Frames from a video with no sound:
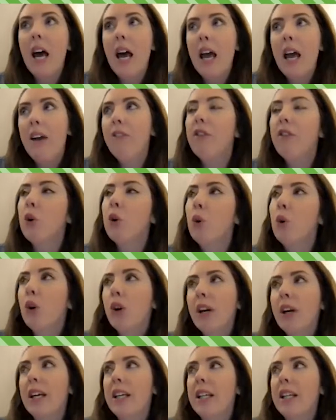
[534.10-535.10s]
if you're
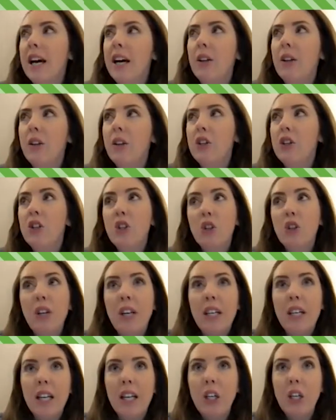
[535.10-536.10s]
walking down the
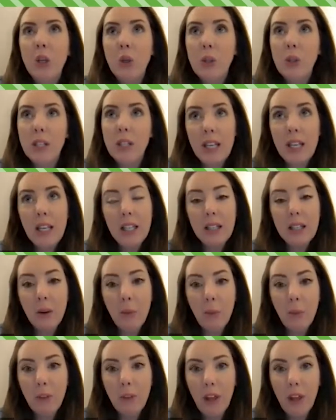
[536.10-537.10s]
street and you see
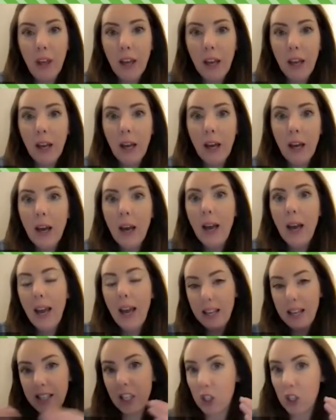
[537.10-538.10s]
something,
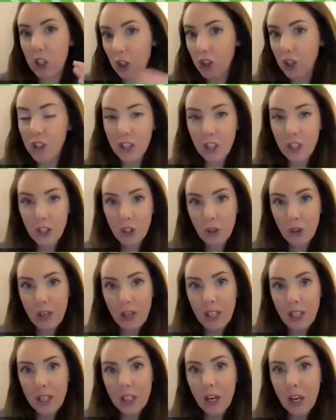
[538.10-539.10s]
is it just a
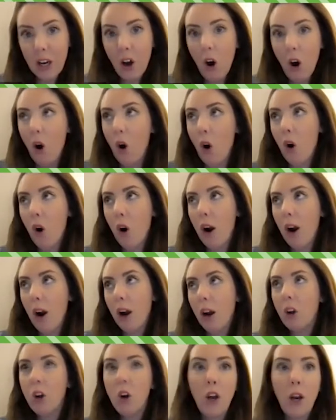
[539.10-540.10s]
street, or
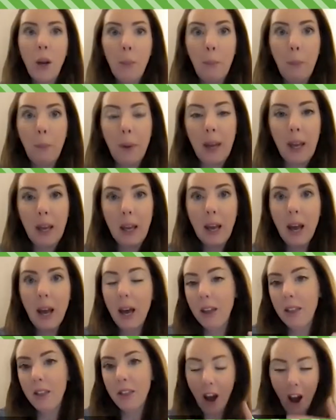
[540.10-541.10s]
could it be
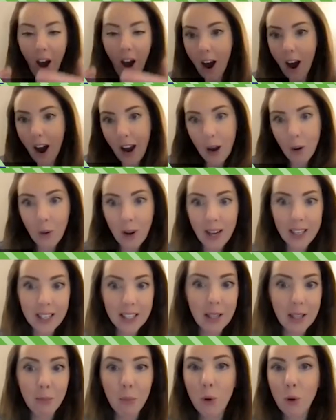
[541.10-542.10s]
the highway to
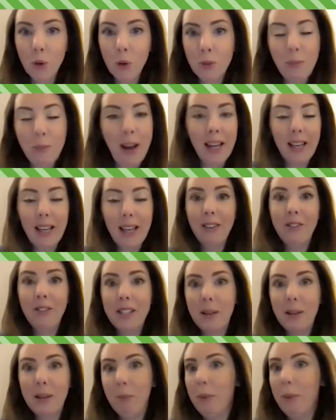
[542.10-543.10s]
the most
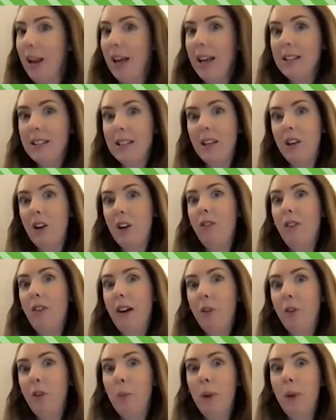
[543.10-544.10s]
magnificent place that you've
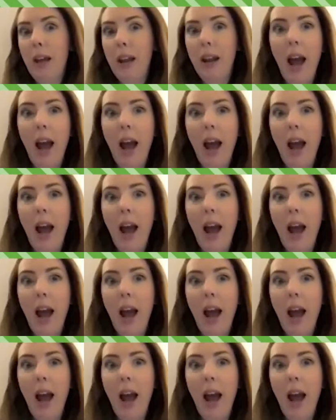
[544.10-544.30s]
ever been?